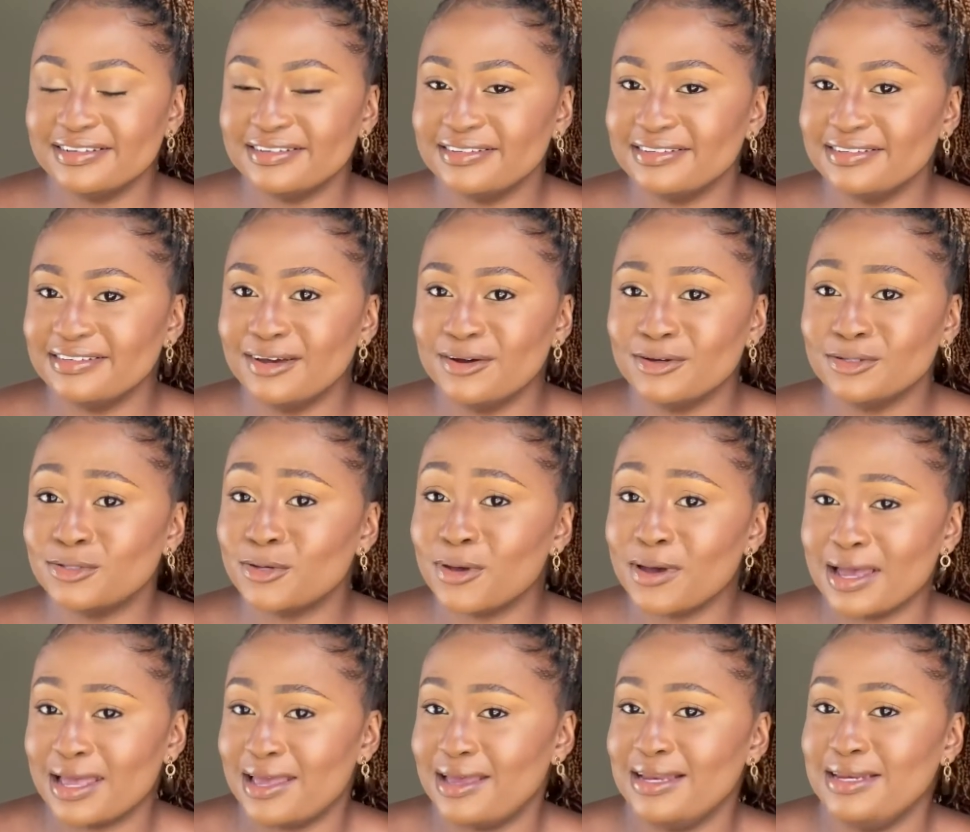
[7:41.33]
you'll
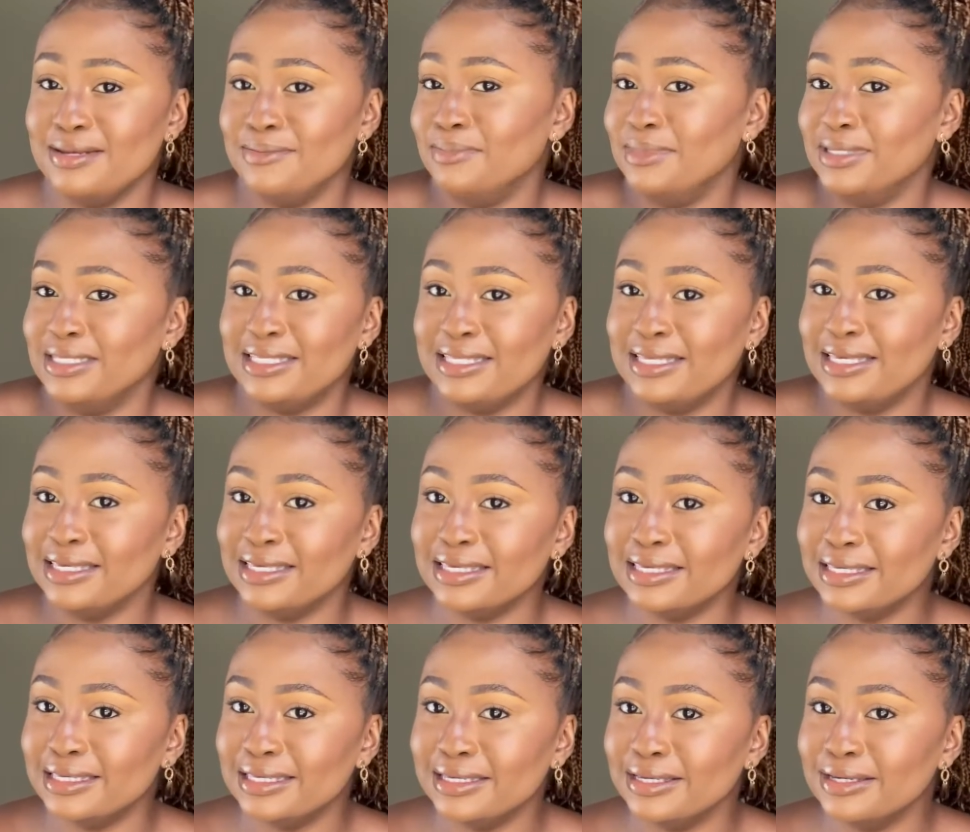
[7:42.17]
tell
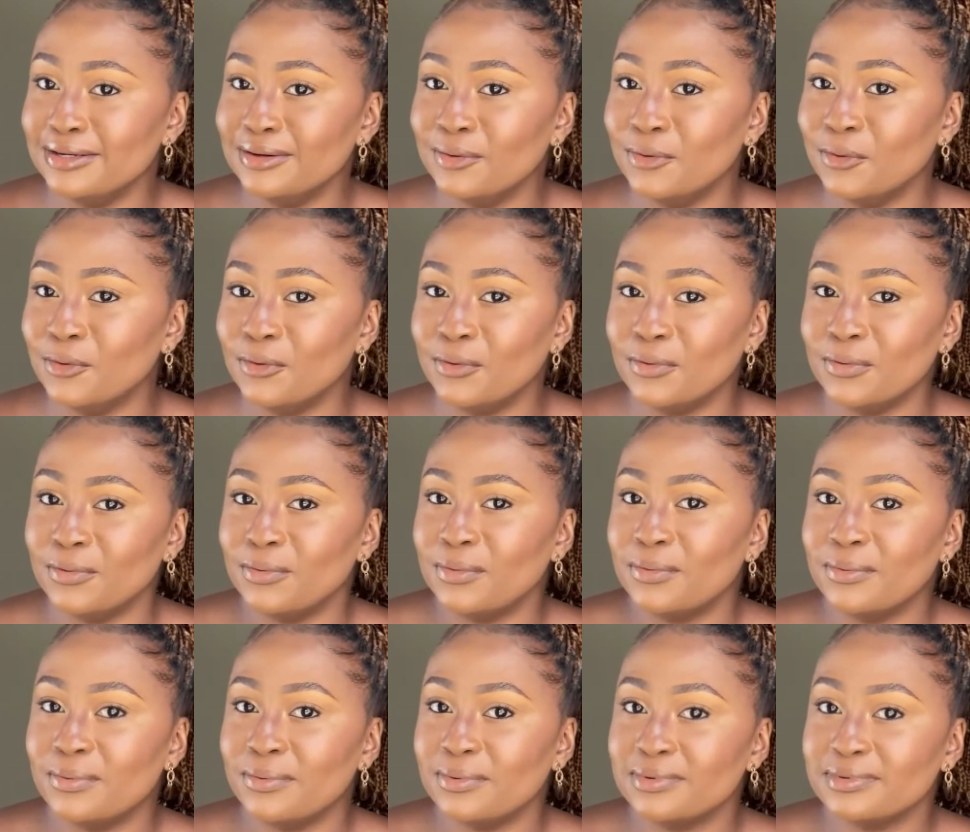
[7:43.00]
meeting
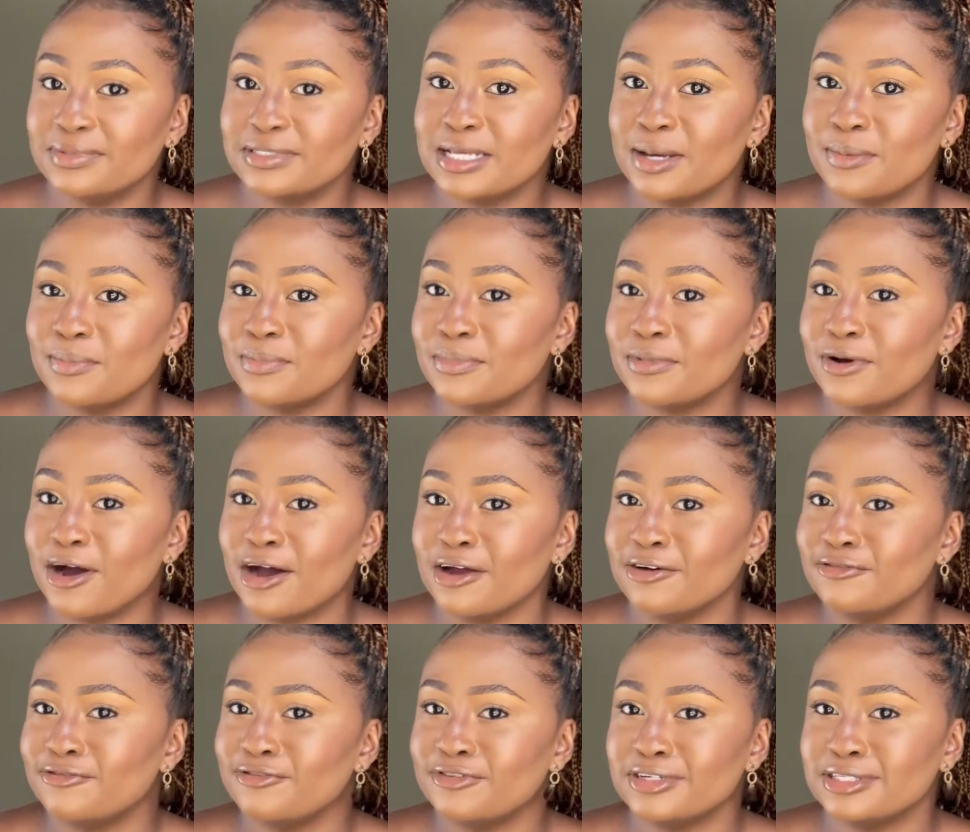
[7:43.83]
or some
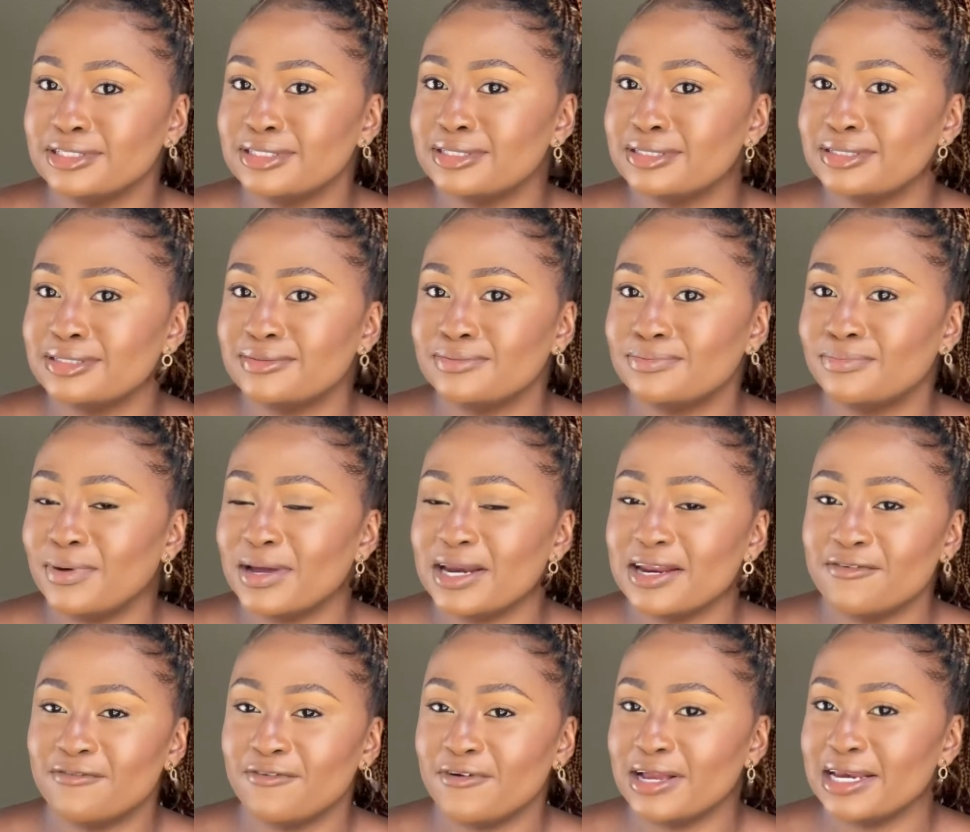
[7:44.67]
conference,
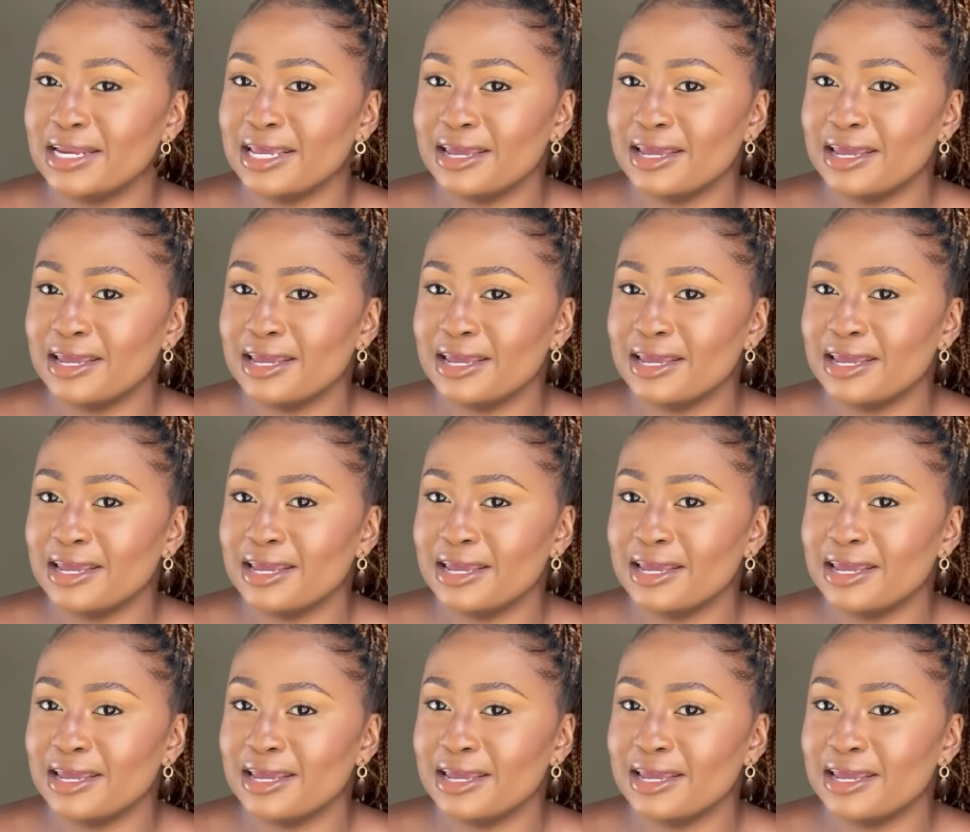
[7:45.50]
whatever.